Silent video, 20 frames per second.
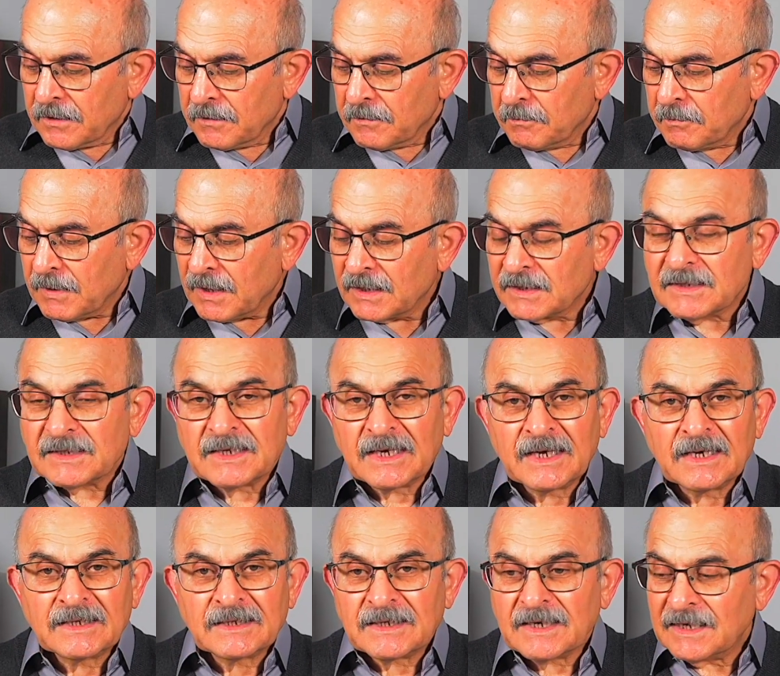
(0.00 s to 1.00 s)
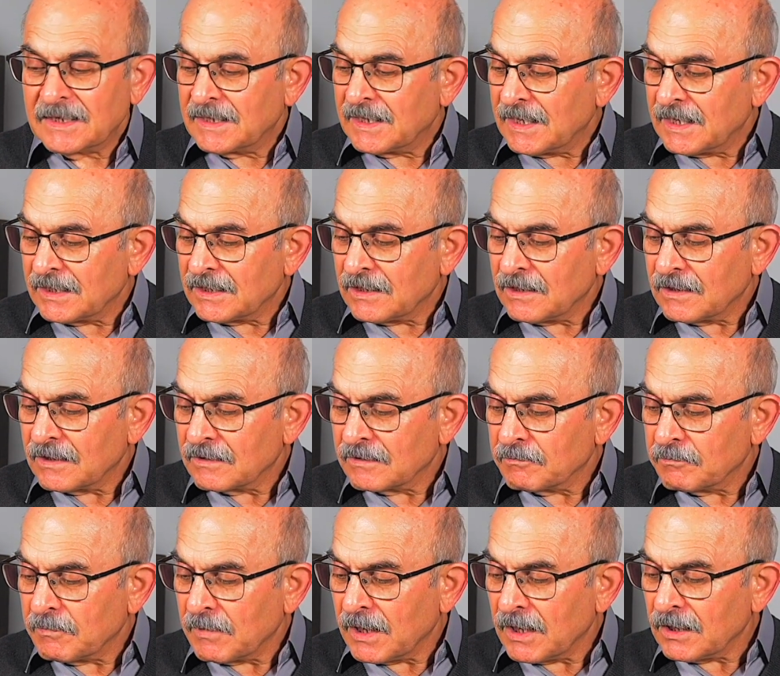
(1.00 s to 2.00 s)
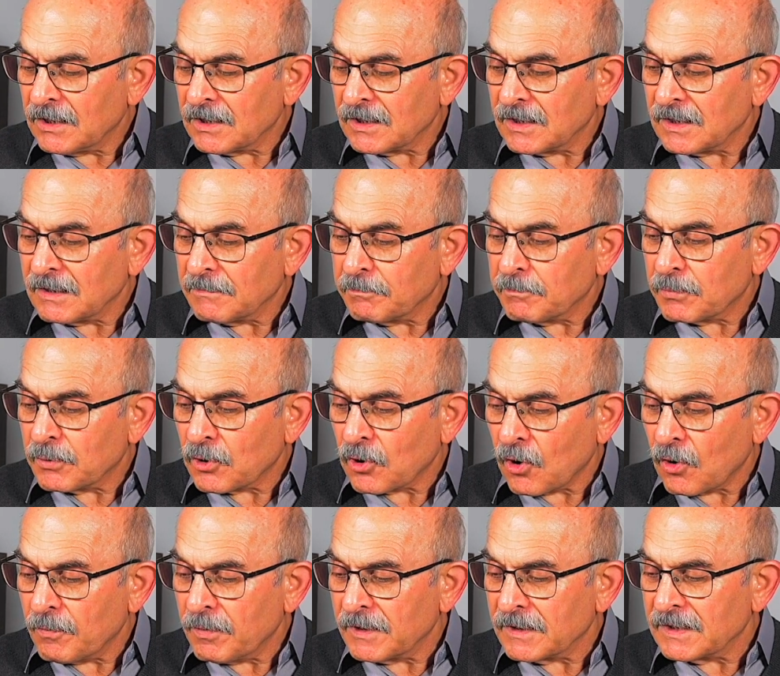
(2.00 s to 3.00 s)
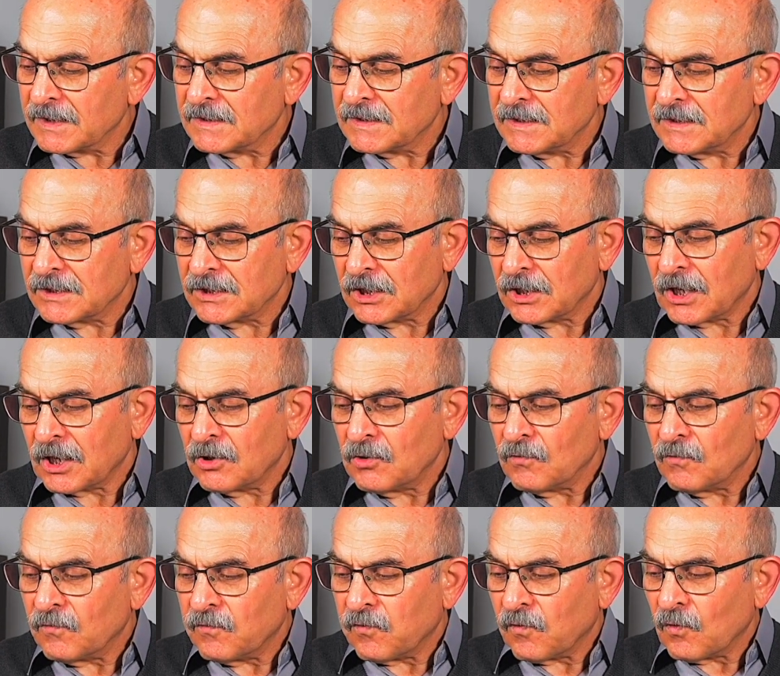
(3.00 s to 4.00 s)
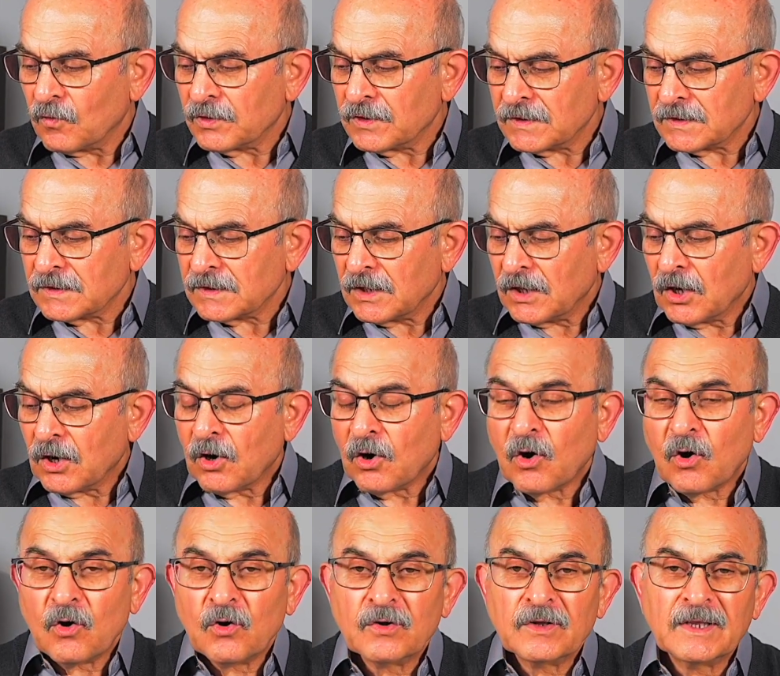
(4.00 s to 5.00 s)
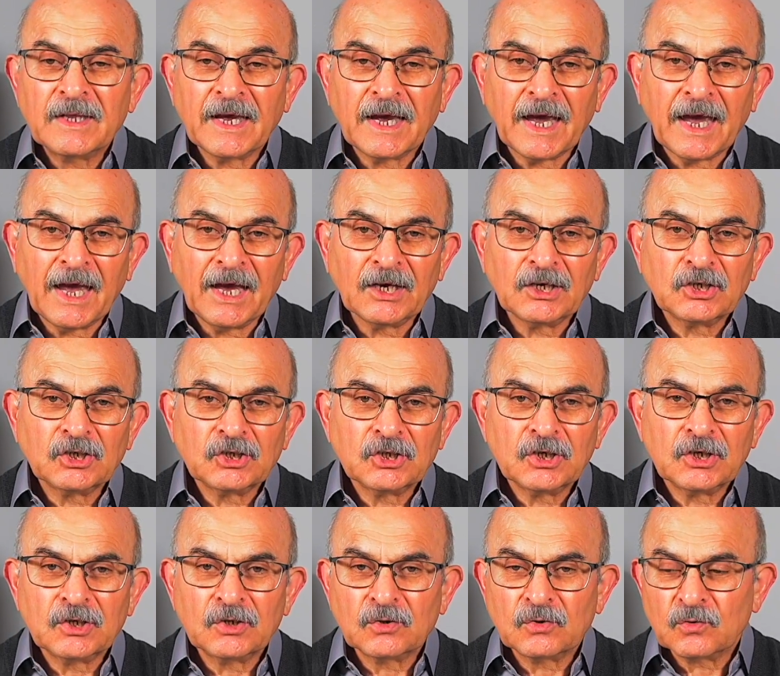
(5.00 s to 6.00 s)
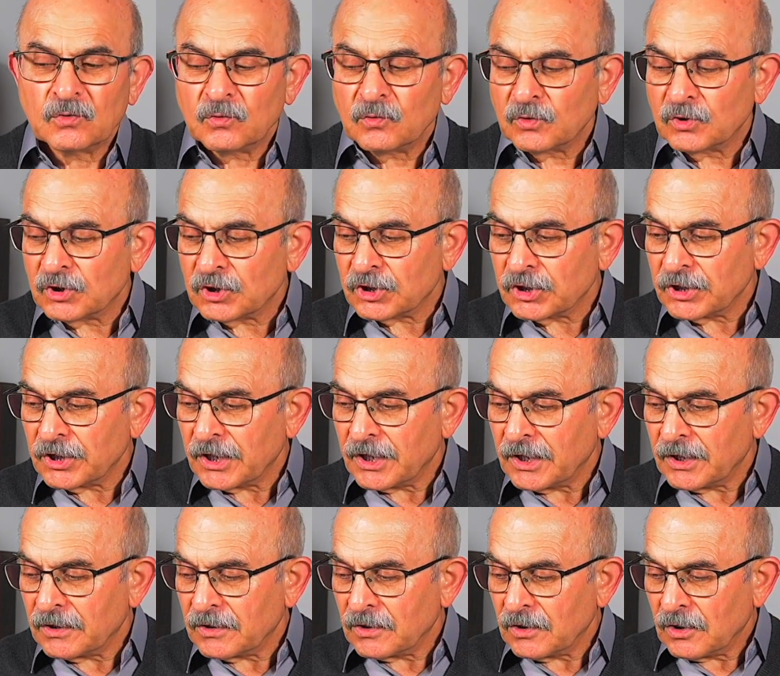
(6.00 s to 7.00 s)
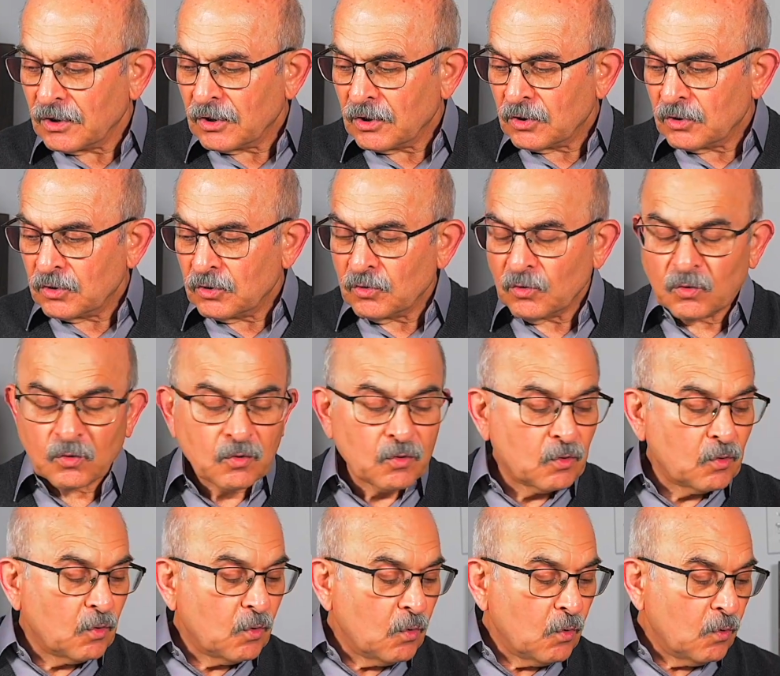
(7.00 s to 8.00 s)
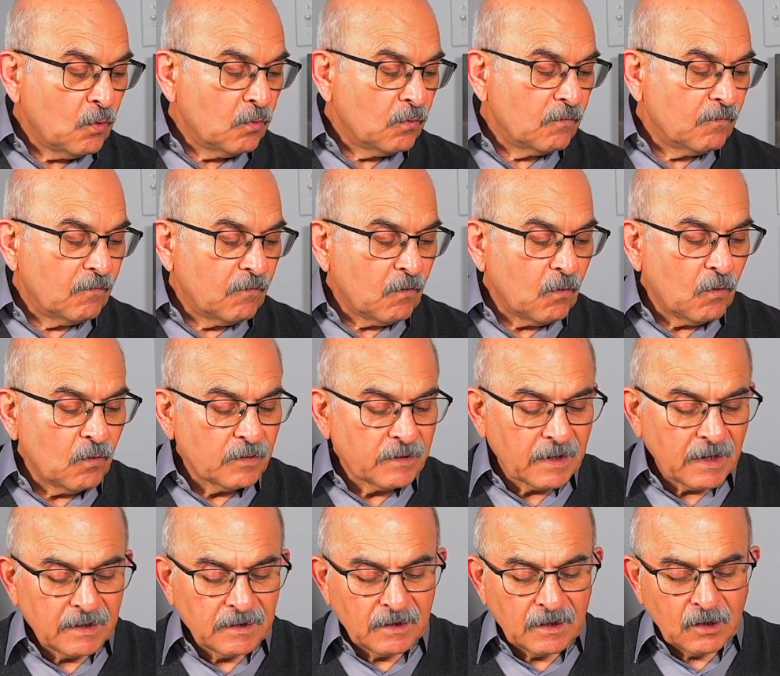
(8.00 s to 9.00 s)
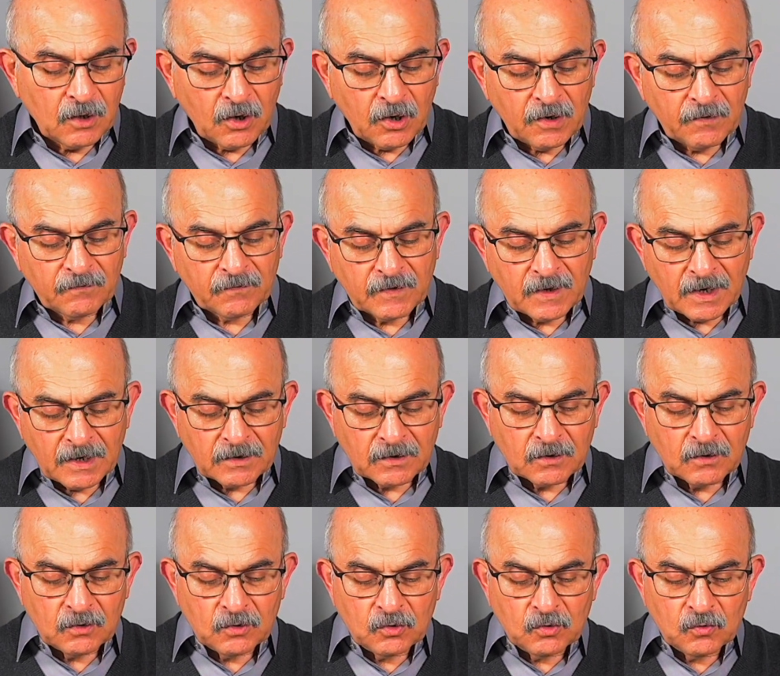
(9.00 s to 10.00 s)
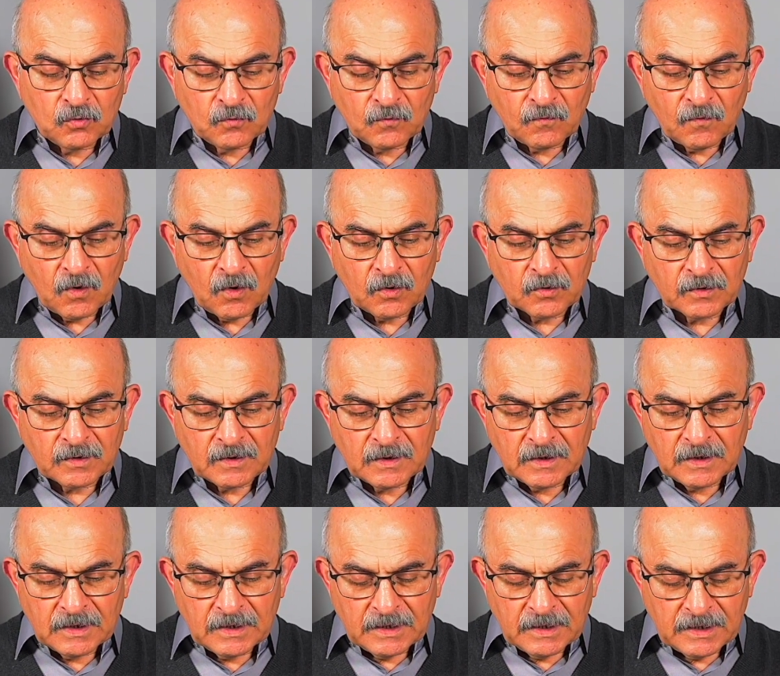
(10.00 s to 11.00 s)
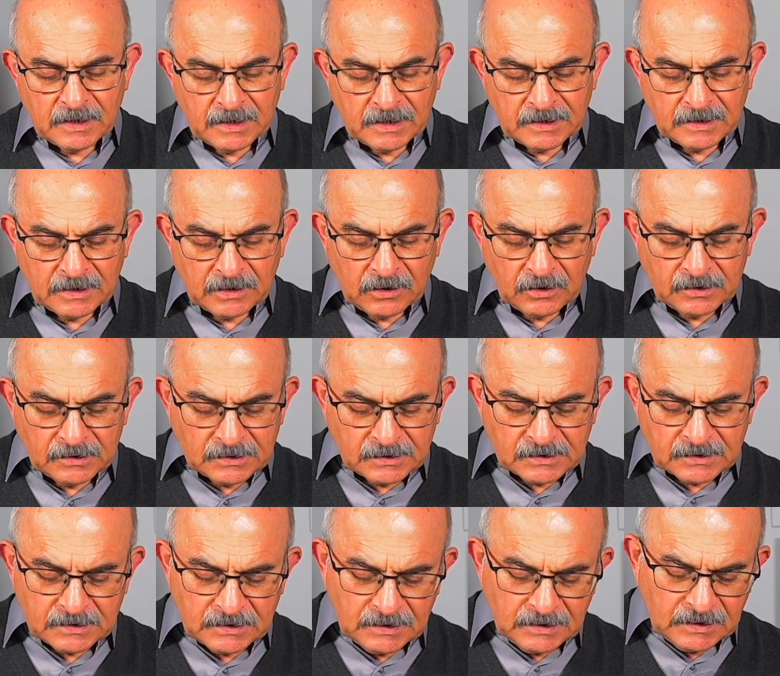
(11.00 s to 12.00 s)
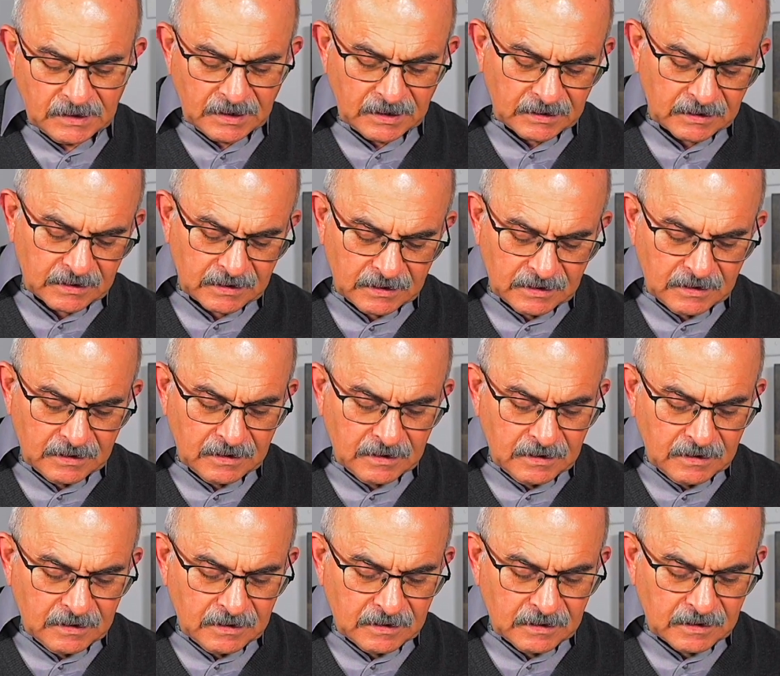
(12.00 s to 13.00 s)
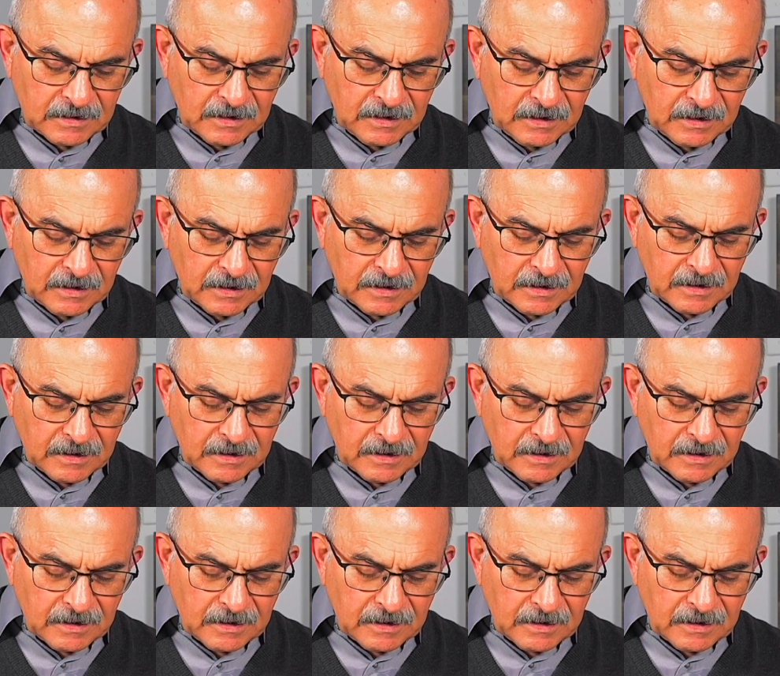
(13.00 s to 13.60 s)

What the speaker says: makes sense, and then make a proper decision, and you focus on the action to create your own world and the life that you want. And I see that the